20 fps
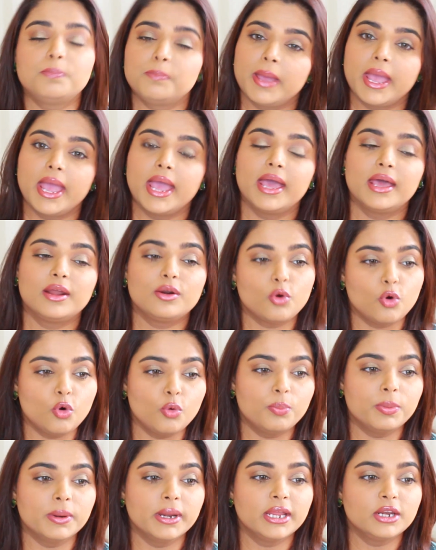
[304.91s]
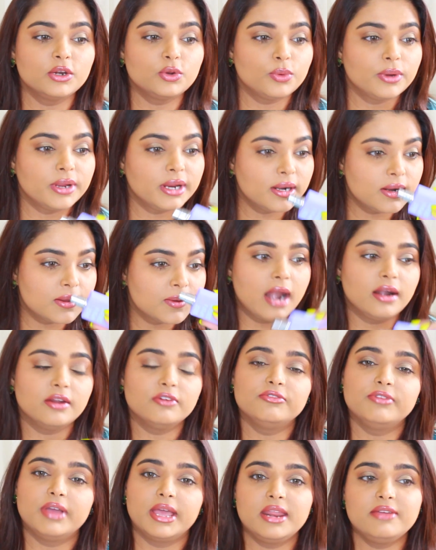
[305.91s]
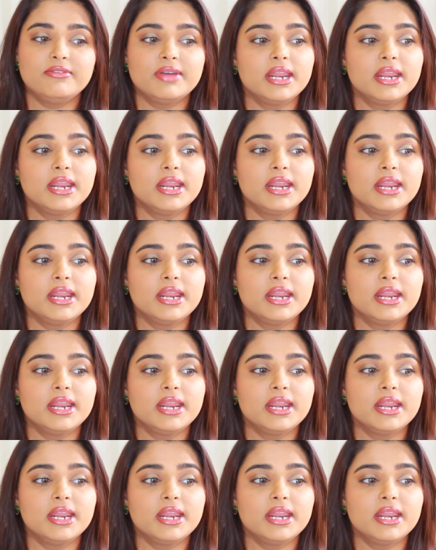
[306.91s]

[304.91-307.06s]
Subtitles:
pear opening to it and a very,